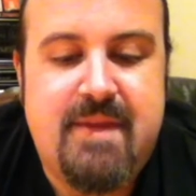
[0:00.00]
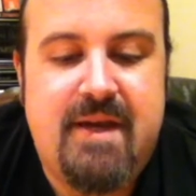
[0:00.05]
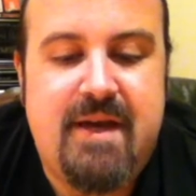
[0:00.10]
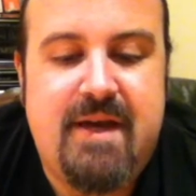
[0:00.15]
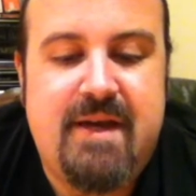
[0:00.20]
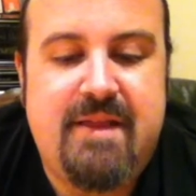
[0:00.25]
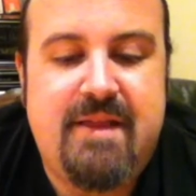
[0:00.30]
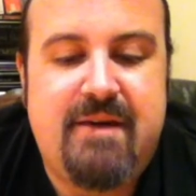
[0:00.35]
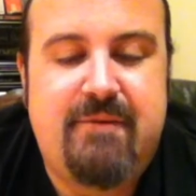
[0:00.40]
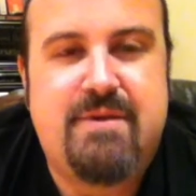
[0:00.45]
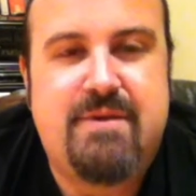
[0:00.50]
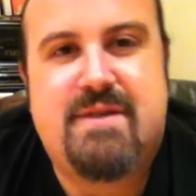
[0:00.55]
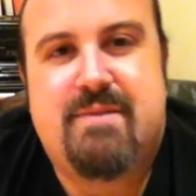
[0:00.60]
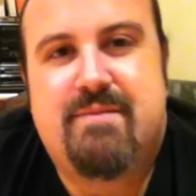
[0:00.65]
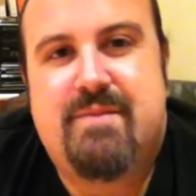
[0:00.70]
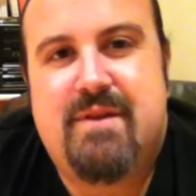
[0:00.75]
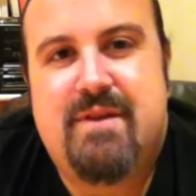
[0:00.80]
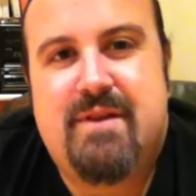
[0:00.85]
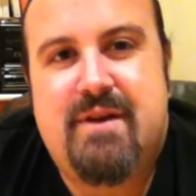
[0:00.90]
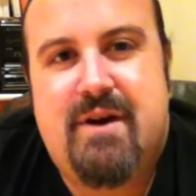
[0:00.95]
and that was
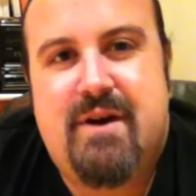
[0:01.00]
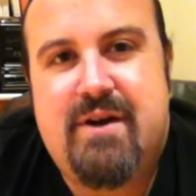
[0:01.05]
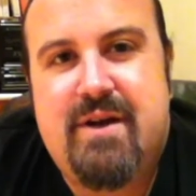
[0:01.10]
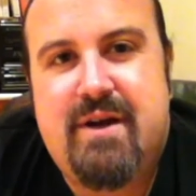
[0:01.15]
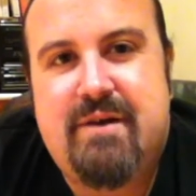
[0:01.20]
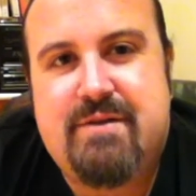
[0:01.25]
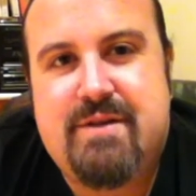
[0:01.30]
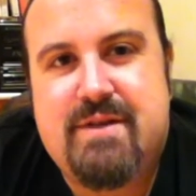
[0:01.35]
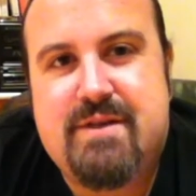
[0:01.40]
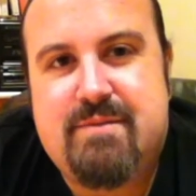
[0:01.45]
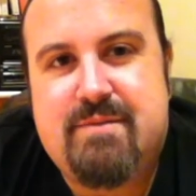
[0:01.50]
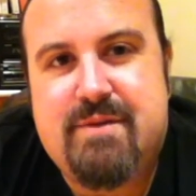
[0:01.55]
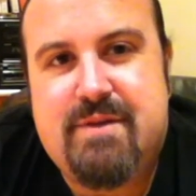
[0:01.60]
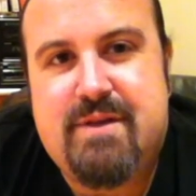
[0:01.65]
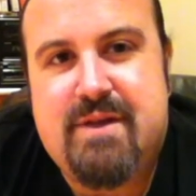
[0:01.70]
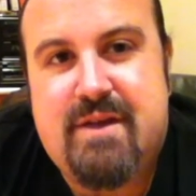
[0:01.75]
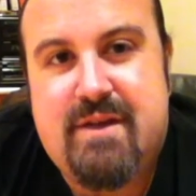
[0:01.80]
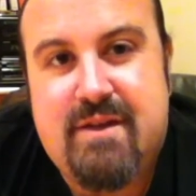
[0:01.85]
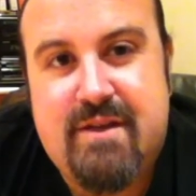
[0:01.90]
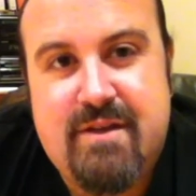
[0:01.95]
something that I noticed with
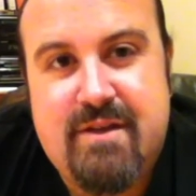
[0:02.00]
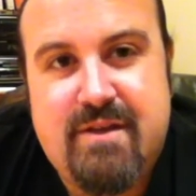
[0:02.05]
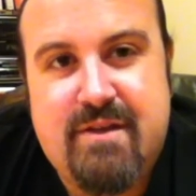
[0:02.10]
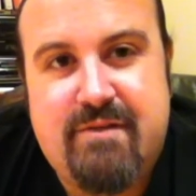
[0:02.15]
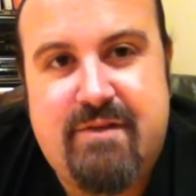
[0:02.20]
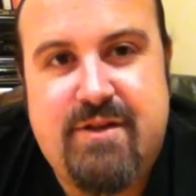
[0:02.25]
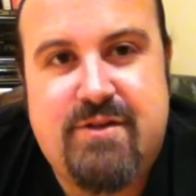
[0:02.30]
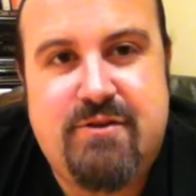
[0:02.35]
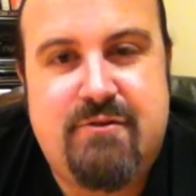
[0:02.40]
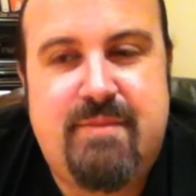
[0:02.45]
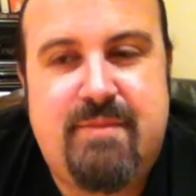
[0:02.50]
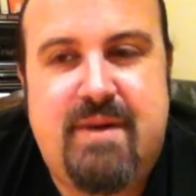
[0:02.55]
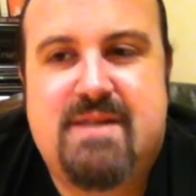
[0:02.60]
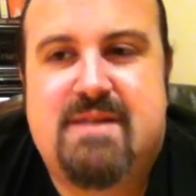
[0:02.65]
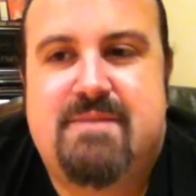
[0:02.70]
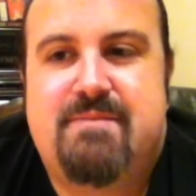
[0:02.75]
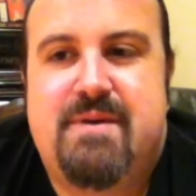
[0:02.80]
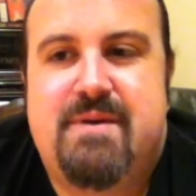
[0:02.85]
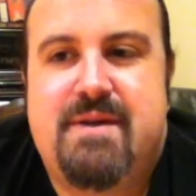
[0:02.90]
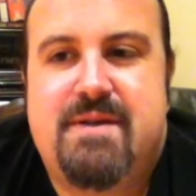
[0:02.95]
the original
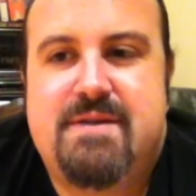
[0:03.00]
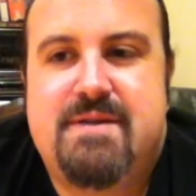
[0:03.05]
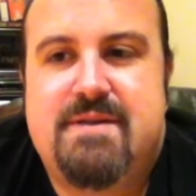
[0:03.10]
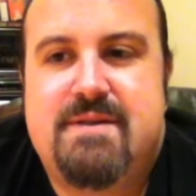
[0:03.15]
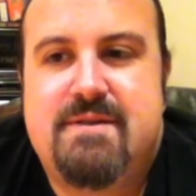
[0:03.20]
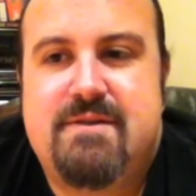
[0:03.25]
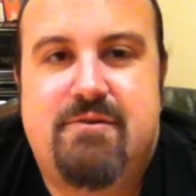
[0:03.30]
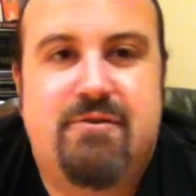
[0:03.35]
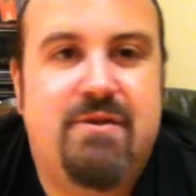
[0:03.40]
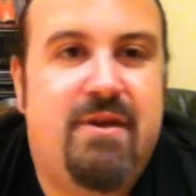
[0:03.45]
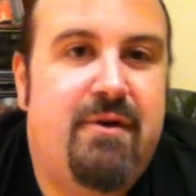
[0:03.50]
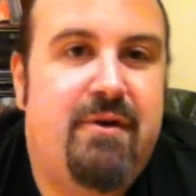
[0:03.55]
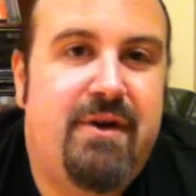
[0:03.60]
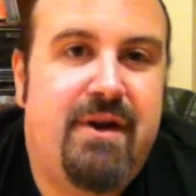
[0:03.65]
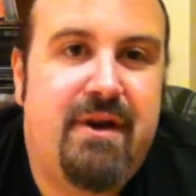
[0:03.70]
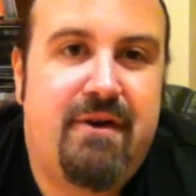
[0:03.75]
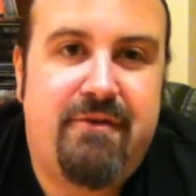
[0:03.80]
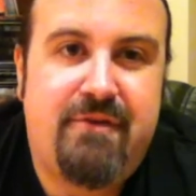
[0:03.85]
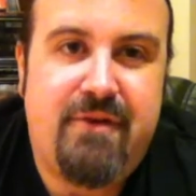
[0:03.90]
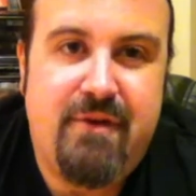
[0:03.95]
Masterpiece, although I
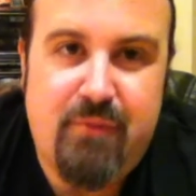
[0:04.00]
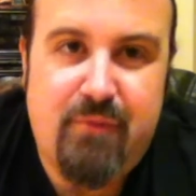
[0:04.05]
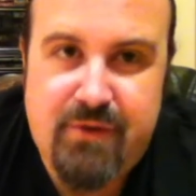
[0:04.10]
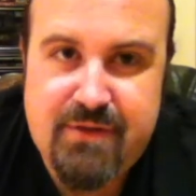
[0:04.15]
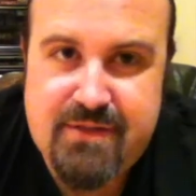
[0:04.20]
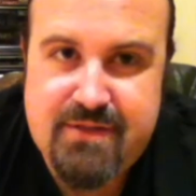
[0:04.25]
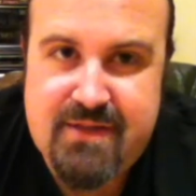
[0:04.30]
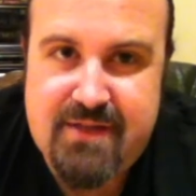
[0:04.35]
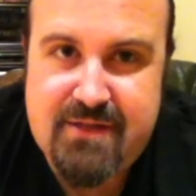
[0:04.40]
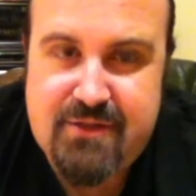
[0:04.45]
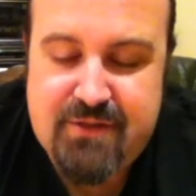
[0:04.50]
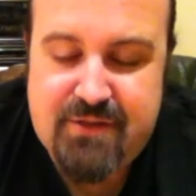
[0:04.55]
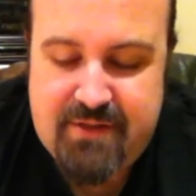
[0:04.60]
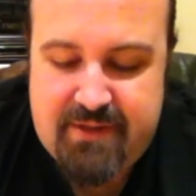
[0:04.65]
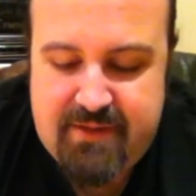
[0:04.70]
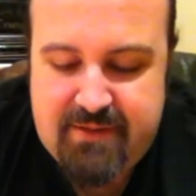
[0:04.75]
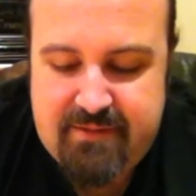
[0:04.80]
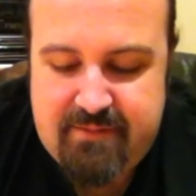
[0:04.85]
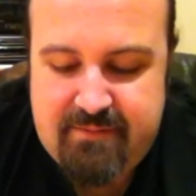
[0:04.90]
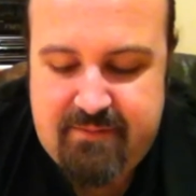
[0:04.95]
know that it wasn't
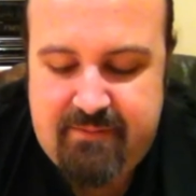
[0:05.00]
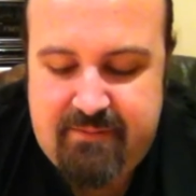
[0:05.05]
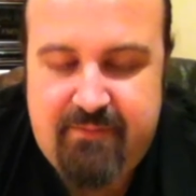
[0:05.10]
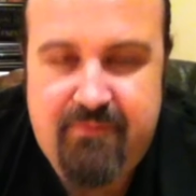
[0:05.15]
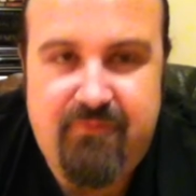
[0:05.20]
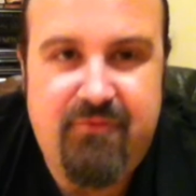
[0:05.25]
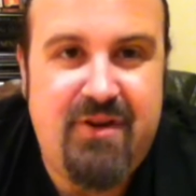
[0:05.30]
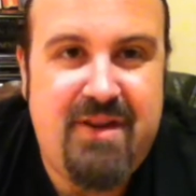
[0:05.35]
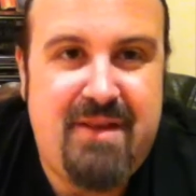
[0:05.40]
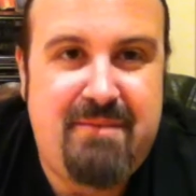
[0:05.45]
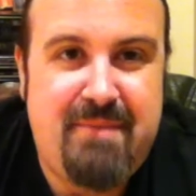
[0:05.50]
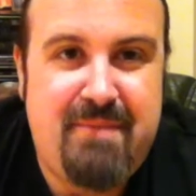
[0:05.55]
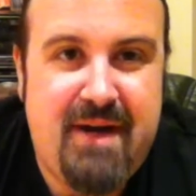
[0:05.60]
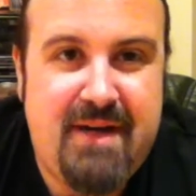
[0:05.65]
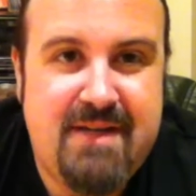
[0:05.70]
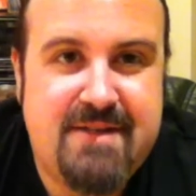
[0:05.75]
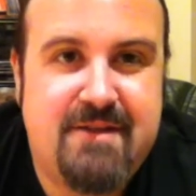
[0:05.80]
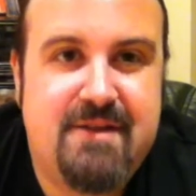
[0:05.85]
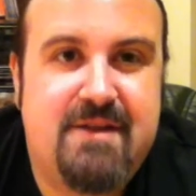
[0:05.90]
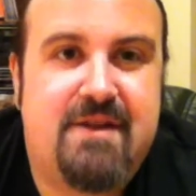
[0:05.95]
actually really
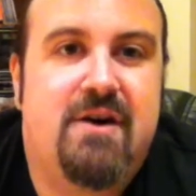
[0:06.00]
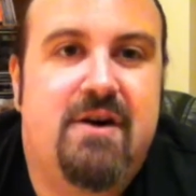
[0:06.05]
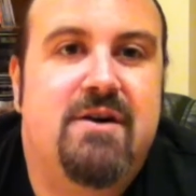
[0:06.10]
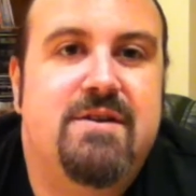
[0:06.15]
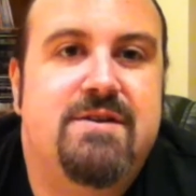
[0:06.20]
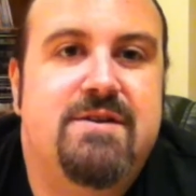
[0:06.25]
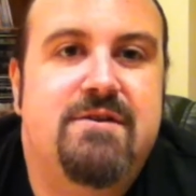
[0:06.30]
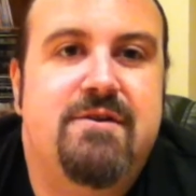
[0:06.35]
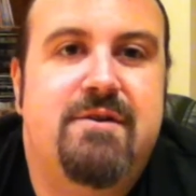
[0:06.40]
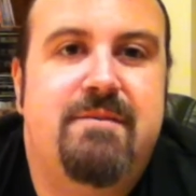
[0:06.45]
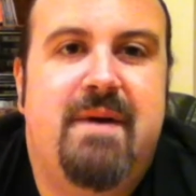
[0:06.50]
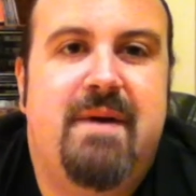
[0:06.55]
based on the cartoon.